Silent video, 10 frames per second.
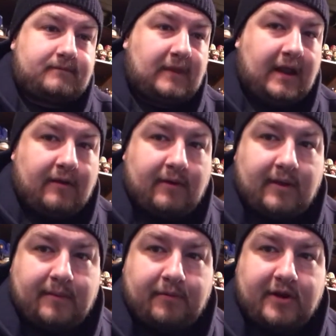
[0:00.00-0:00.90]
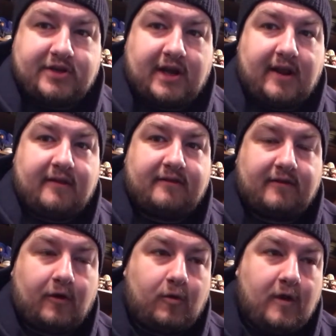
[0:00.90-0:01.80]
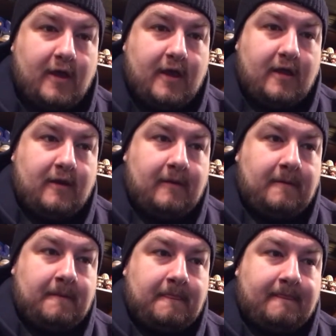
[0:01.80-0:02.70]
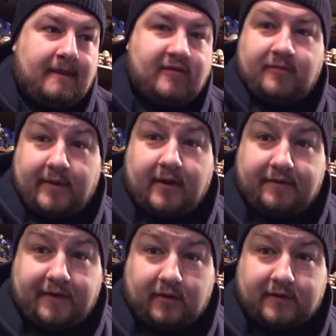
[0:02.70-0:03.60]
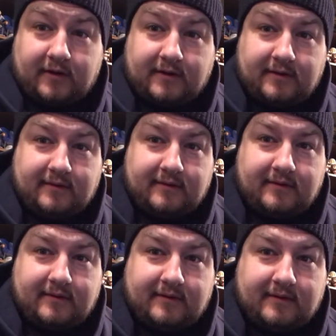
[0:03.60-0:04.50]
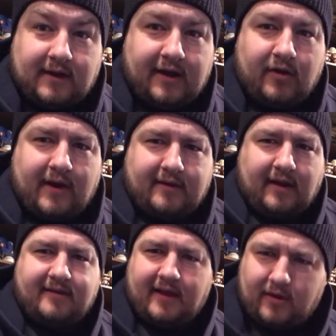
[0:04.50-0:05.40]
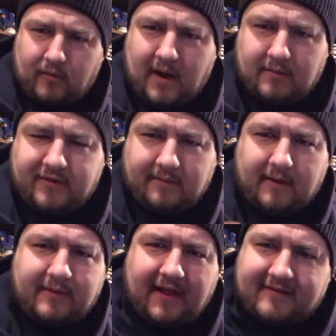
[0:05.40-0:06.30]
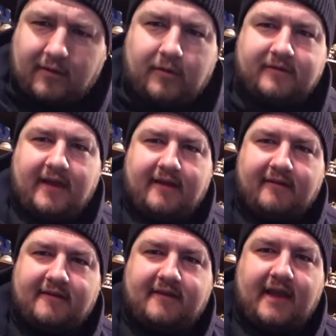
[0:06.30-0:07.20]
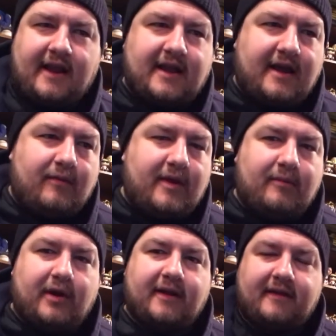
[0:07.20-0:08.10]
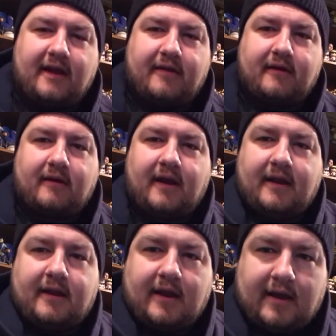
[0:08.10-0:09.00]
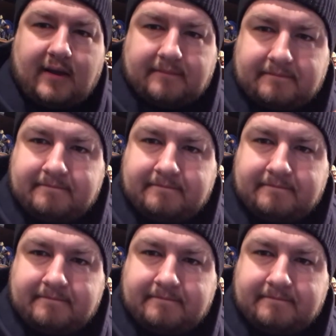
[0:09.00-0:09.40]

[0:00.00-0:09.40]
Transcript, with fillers: really appreciate it. So this has been Unfiltered. I know I tend to ramble sometimes, but that's the whole take of this thing. I kind of wanted to bring it together and